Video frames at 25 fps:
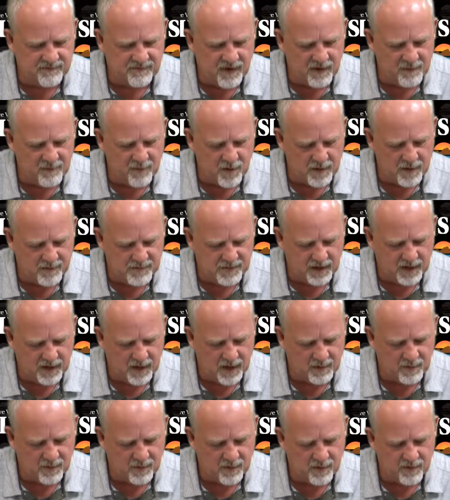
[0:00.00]
fiber optic
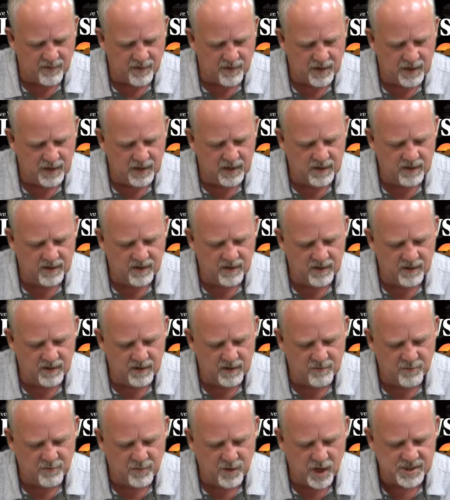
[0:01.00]
cable already.
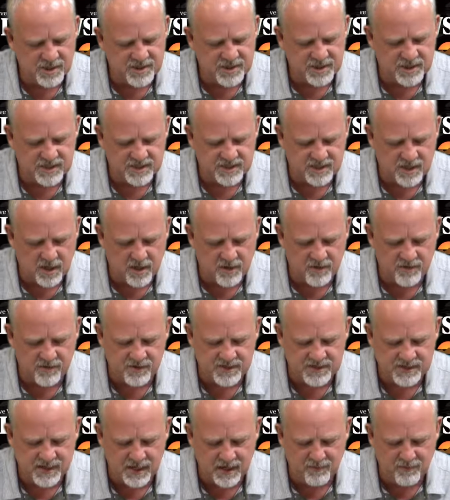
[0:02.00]
The project is
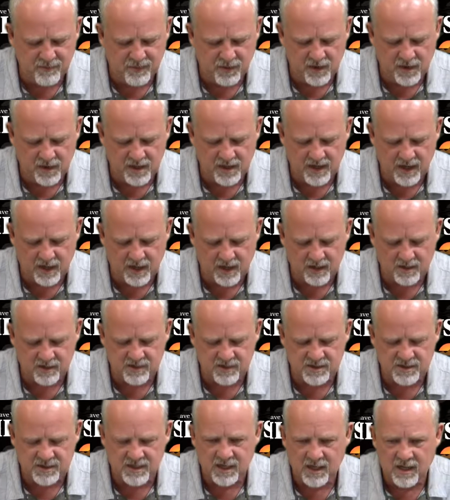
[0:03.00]
$110 million.
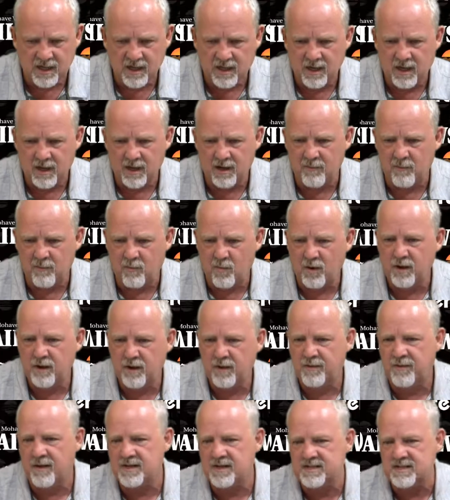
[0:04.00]
One of
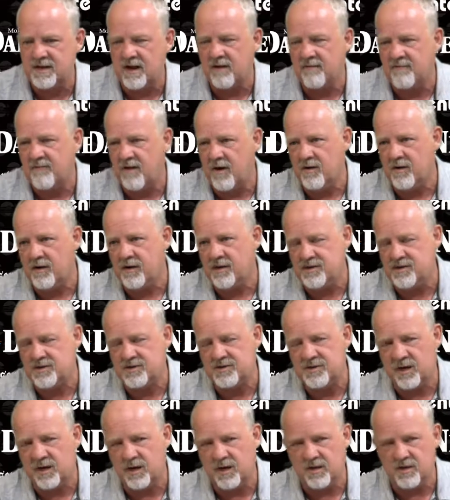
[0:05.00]
the things that I found
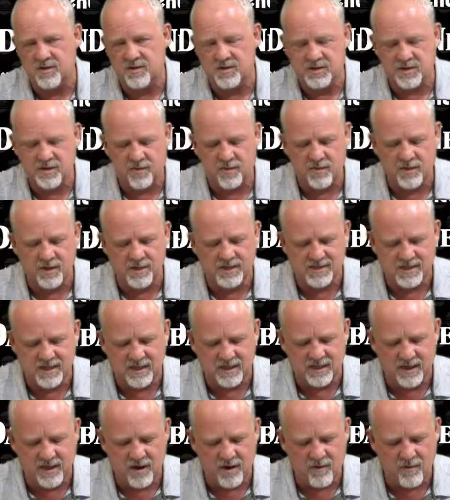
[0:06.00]
interesting in the story is
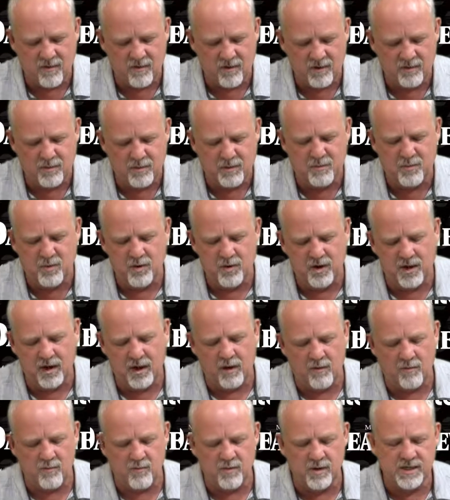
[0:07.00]
that they are going to be
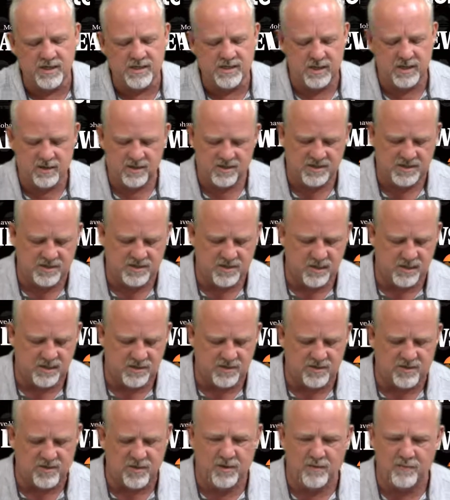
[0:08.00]
putting a retail
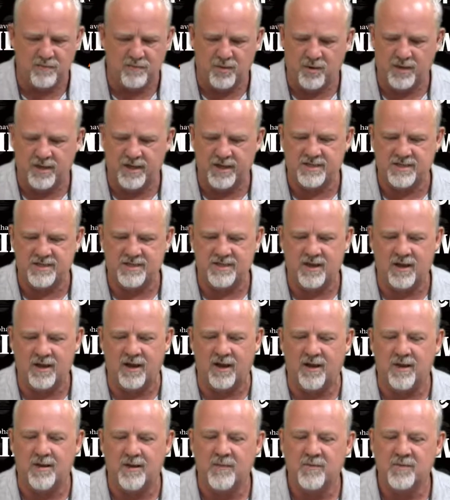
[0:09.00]
center in Bullhead
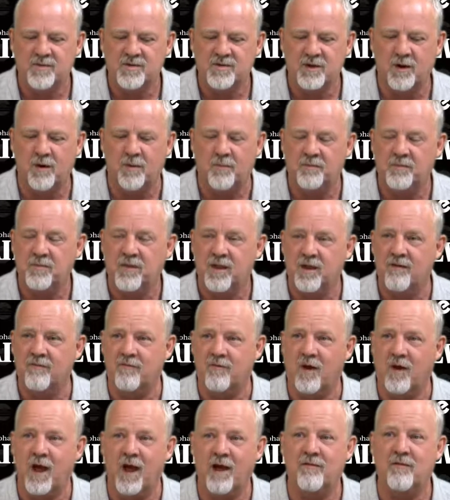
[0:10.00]
City. So
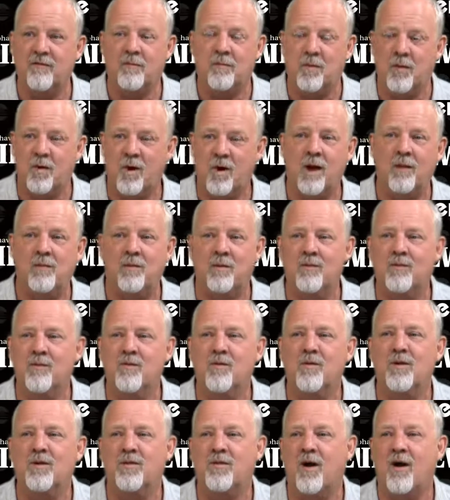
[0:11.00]
if we have a
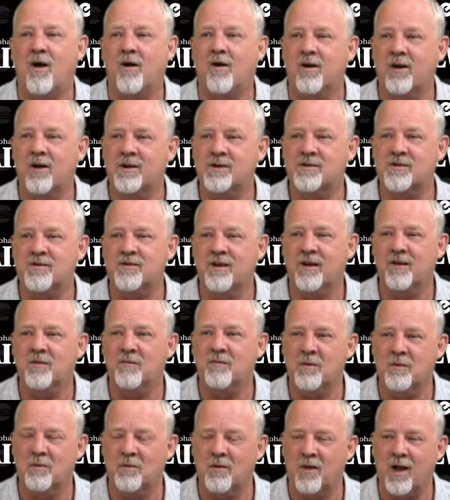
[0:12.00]
problem with our internet,
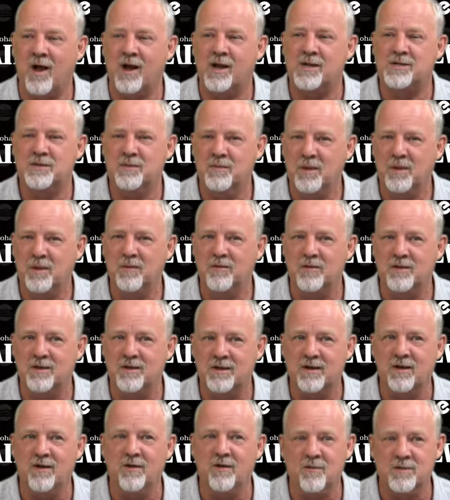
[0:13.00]
we will actually be able to
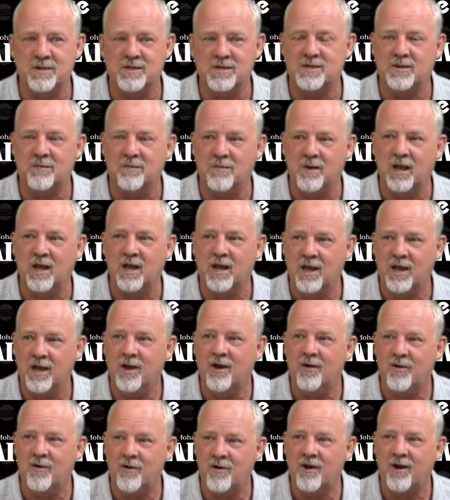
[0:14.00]
deal with somebody
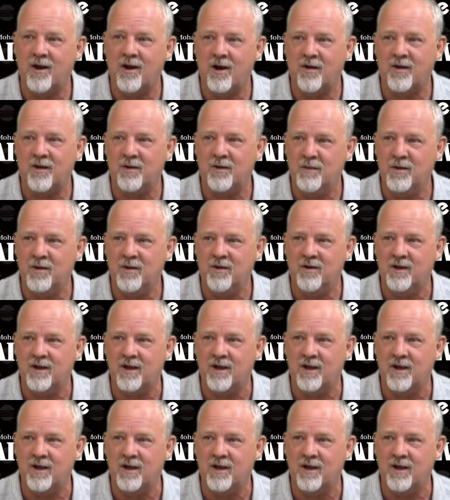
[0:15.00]
here in our community.